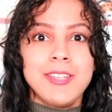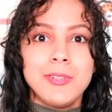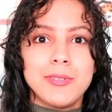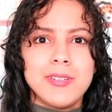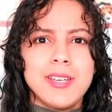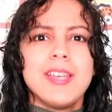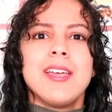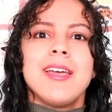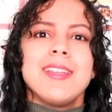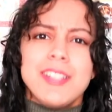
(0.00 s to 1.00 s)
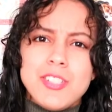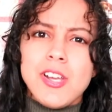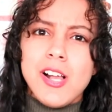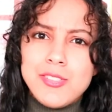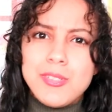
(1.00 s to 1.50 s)
you! Did you
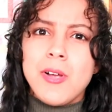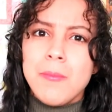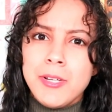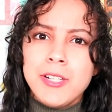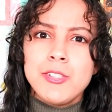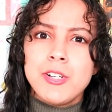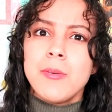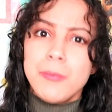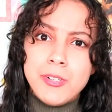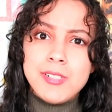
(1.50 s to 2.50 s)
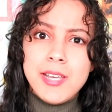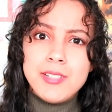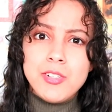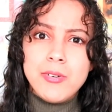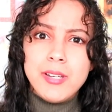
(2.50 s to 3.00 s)
also completed your computer
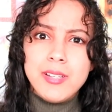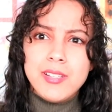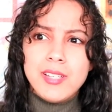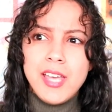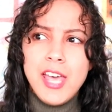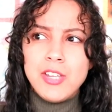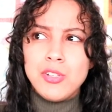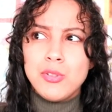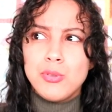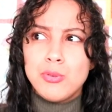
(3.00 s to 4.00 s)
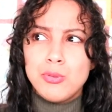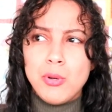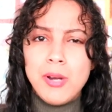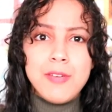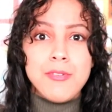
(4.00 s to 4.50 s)
science degree and you
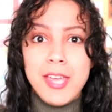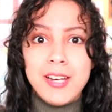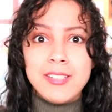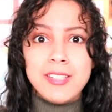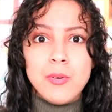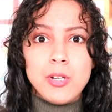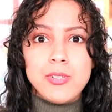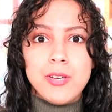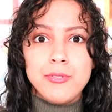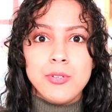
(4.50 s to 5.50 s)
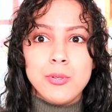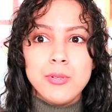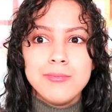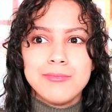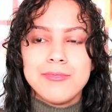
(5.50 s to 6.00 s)
don't have any idea what you have to
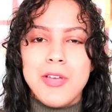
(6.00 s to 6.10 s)
do?